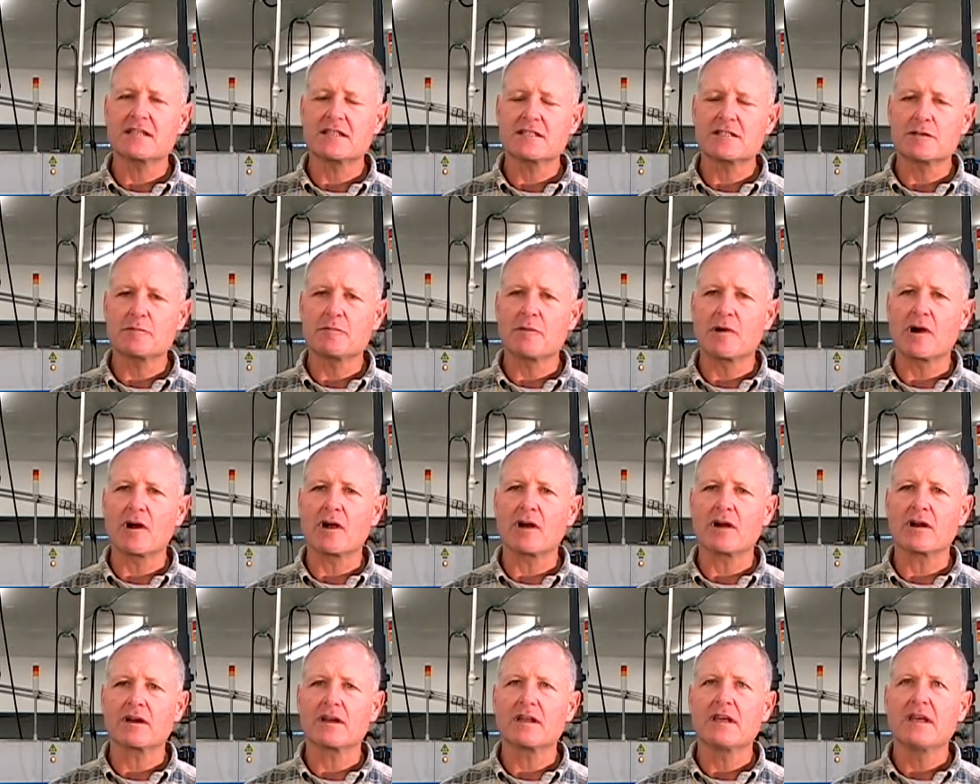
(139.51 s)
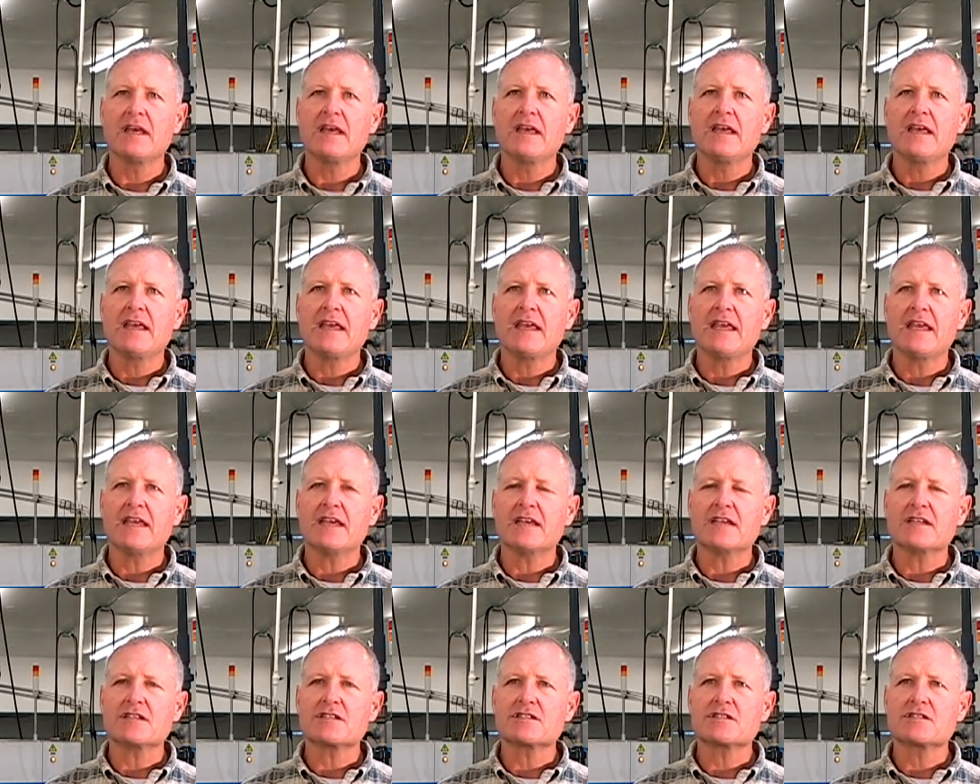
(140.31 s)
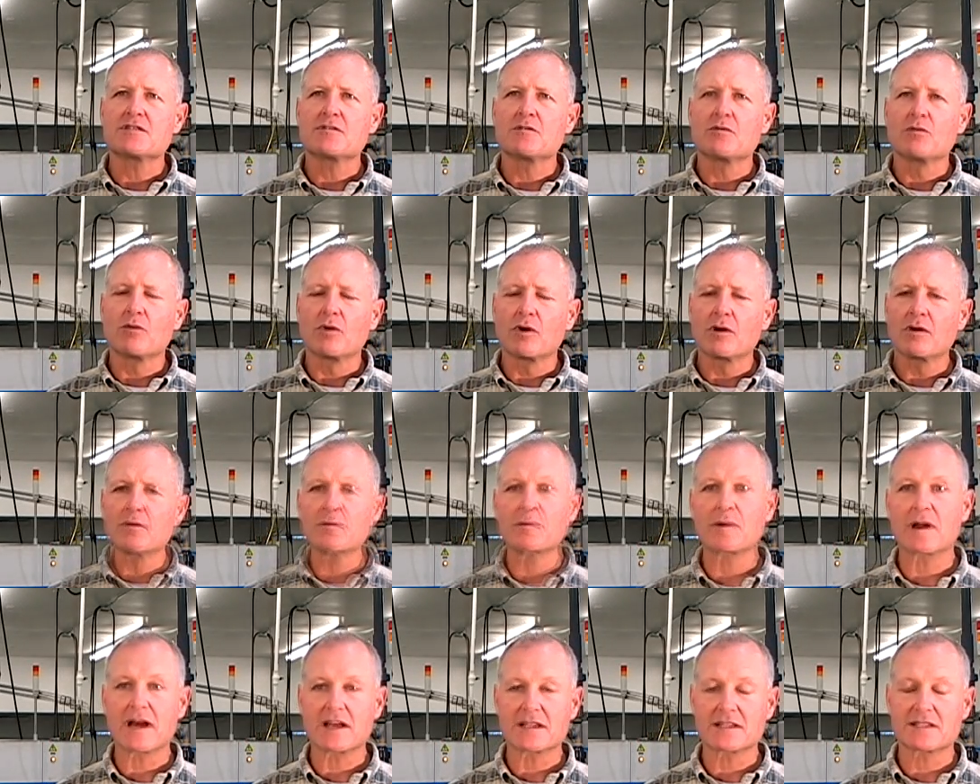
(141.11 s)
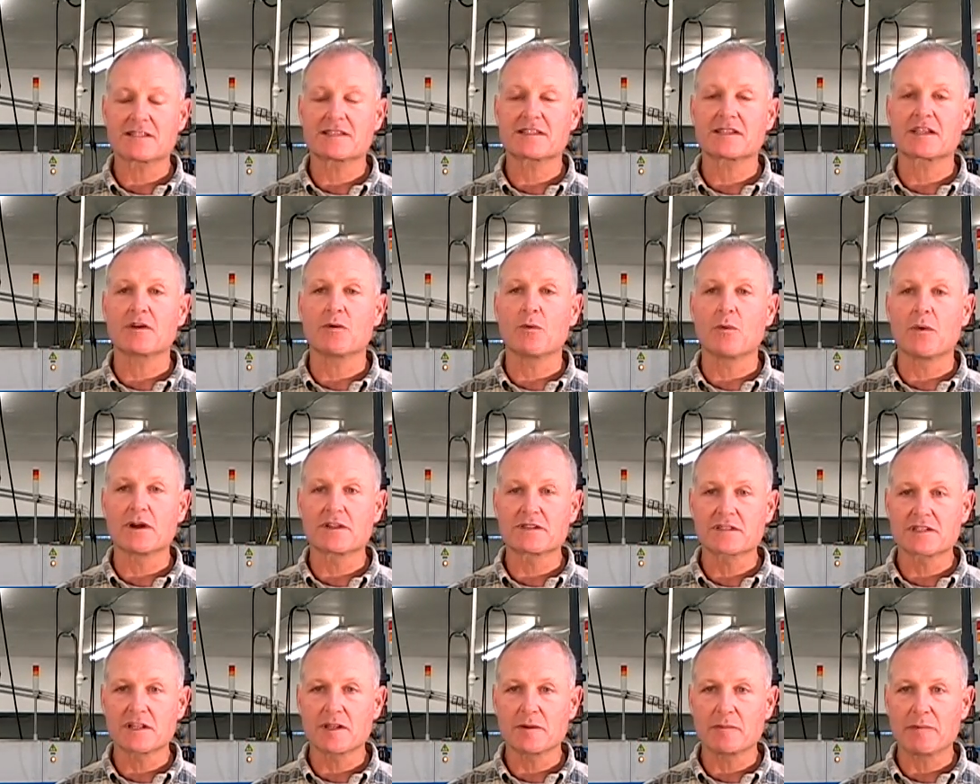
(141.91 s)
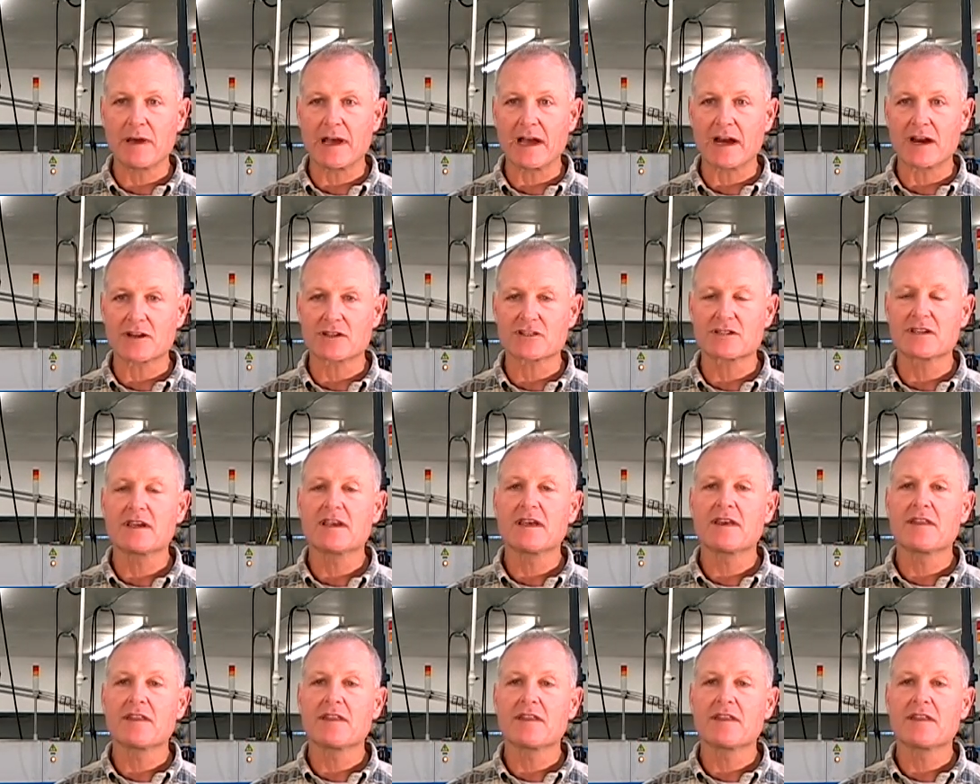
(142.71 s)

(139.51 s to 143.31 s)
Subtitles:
us apart is we're processing it once in the pouch,